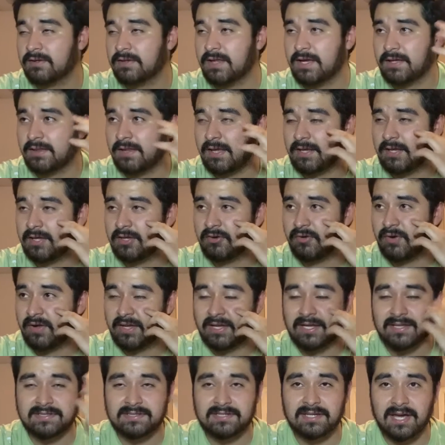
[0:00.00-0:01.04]
Like it
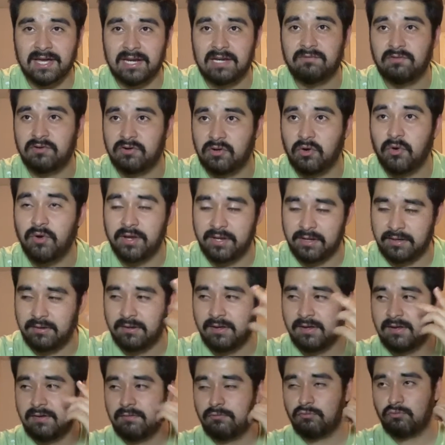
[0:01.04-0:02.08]
gets kind of annoying
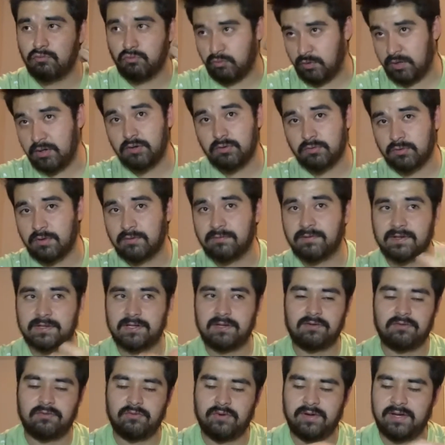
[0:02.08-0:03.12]
real
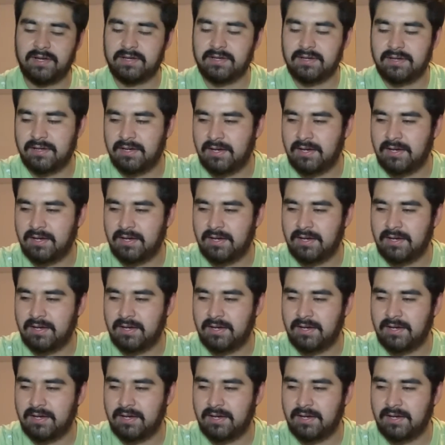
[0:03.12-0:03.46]
fucking quick.